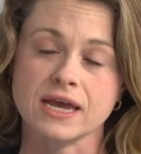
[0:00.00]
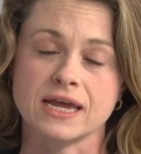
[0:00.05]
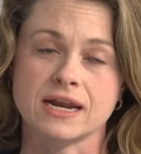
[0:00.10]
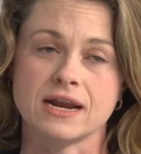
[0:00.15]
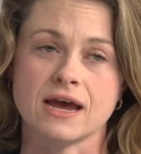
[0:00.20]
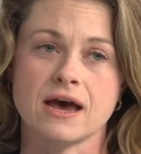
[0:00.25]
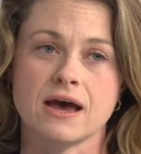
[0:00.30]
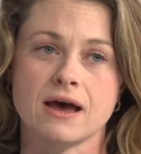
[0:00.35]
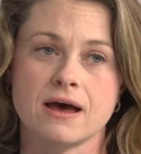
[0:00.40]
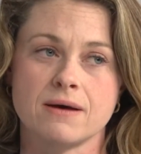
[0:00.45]

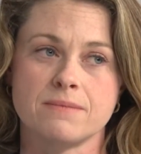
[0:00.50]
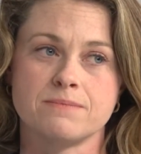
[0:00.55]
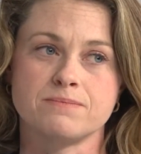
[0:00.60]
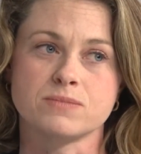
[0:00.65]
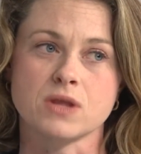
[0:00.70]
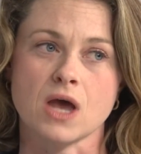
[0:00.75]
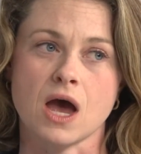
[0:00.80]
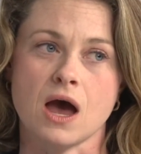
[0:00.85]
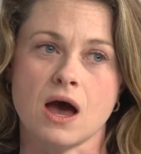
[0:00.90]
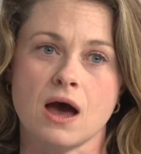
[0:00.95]
in
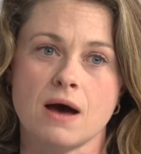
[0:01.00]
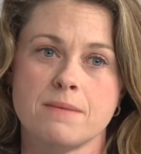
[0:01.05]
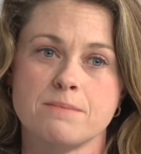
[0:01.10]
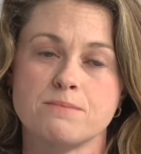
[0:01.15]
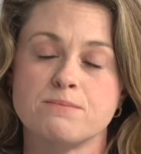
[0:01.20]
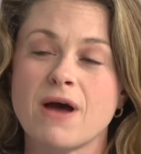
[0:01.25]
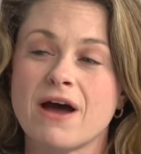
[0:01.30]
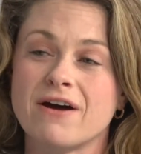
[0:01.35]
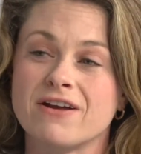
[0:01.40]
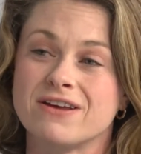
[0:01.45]

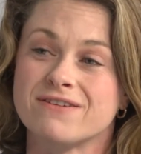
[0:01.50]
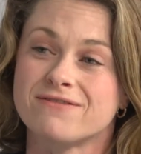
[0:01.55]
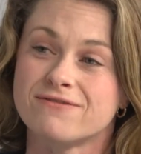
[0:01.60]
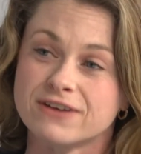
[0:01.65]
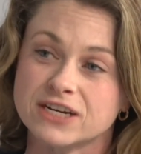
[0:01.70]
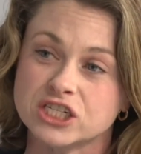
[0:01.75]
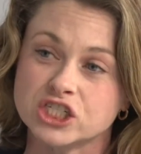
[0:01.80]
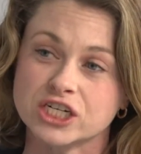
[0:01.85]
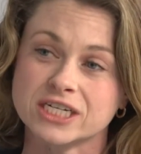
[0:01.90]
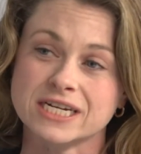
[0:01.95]
an
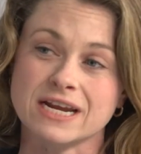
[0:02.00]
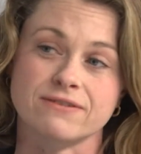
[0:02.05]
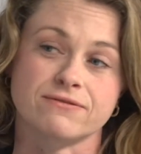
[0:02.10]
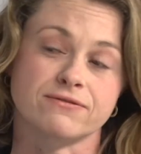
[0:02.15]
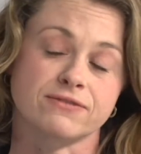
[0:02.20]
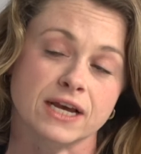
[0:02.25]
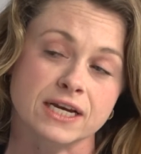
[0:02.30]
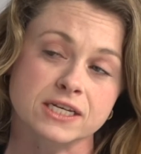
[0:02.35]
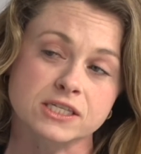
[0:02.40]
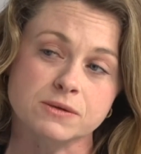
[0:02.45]
efficient and
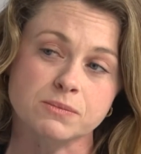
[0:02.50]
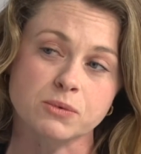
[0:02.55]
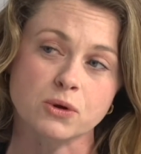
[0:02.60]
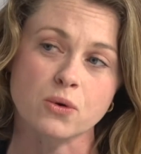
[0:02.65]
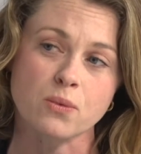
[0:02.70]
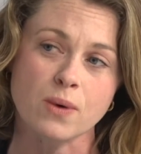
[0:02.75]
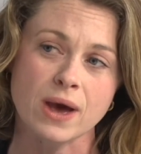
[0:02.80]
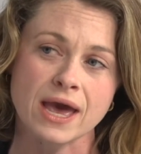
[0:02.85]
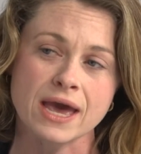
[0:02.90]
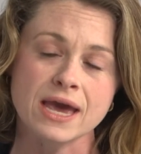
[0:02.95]

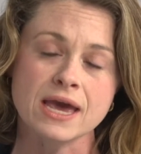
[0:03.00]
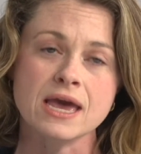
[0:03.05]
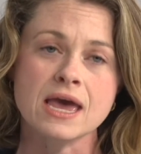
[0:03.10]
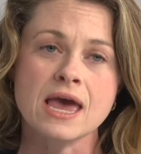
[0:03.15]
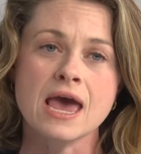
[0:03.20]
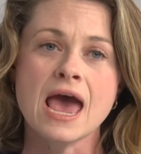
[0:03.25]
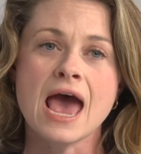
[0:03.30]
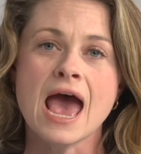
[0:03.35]
flexible way,